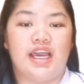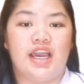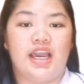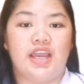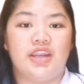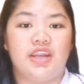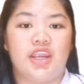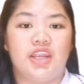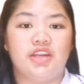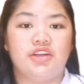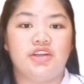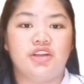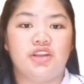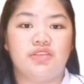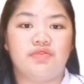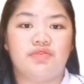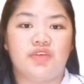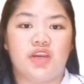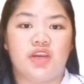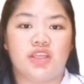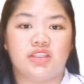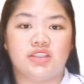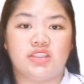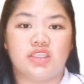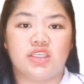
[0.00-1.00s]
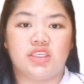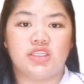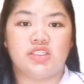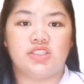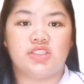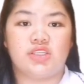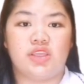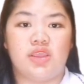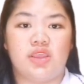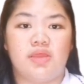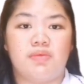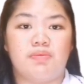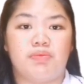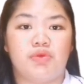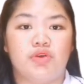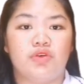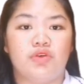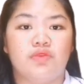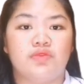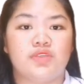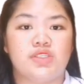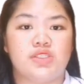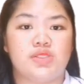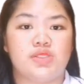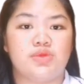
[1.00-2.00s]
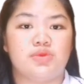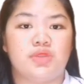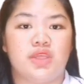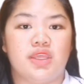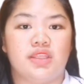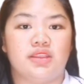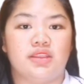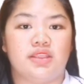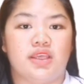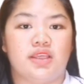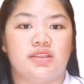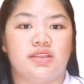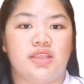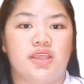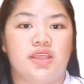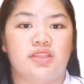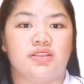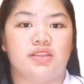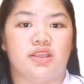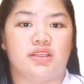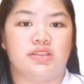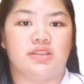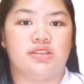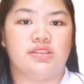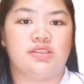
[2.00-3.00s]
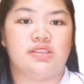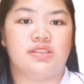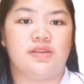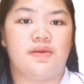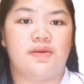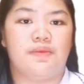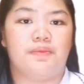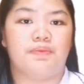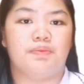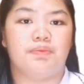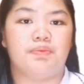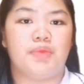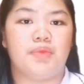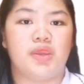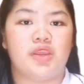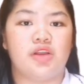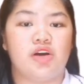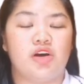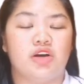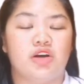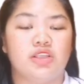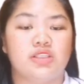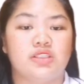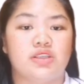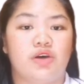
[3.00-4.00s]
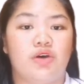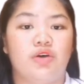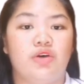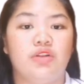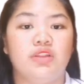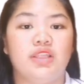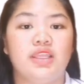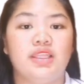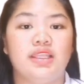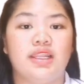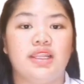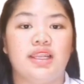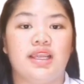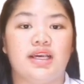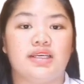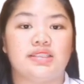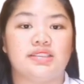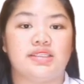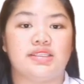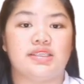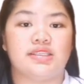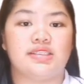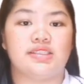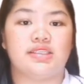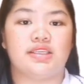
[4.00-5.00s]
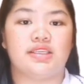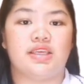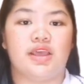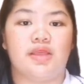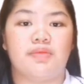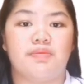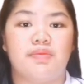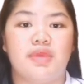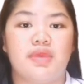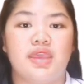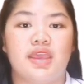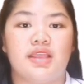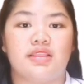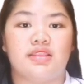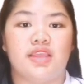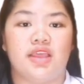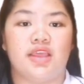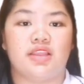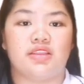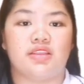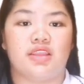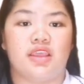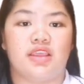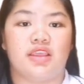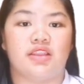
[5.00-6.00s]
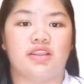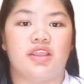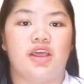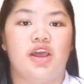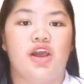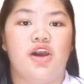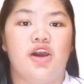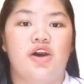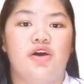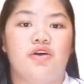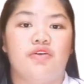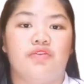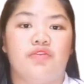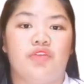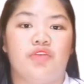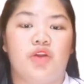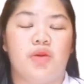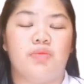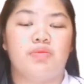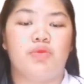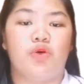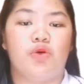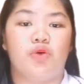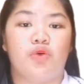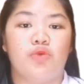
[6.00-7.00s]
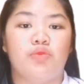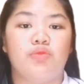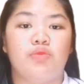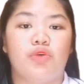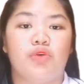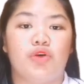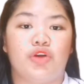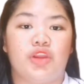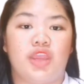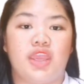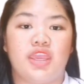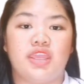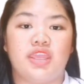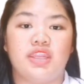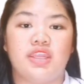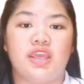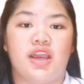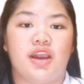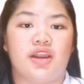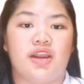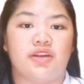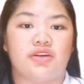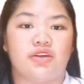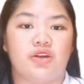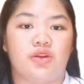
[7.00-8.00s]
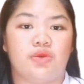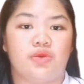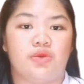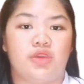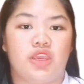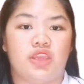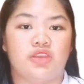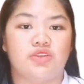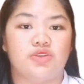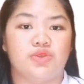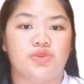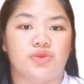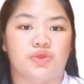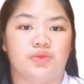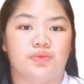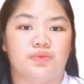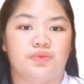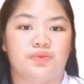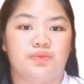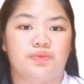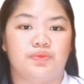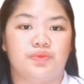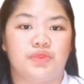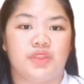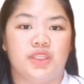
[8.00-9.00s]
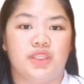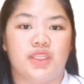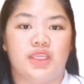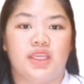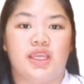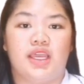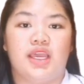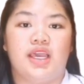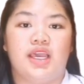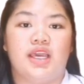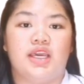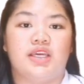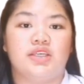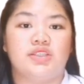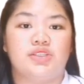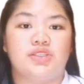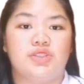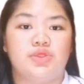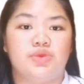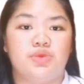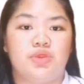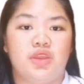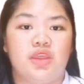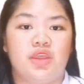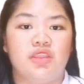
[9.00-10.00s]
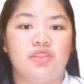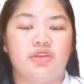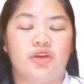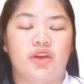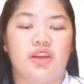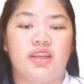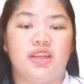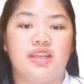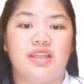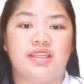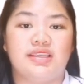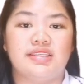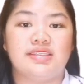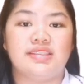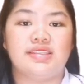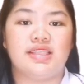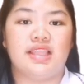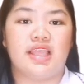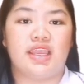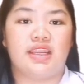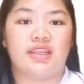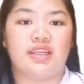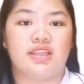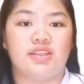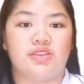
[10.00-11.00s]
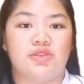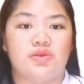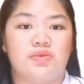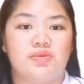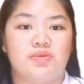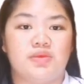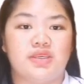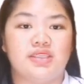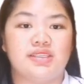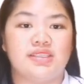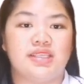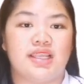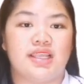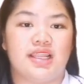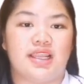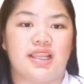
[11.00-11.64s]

Another advantage improves student attendance because online classes can be attended from home or any other location. Students are less likely to miss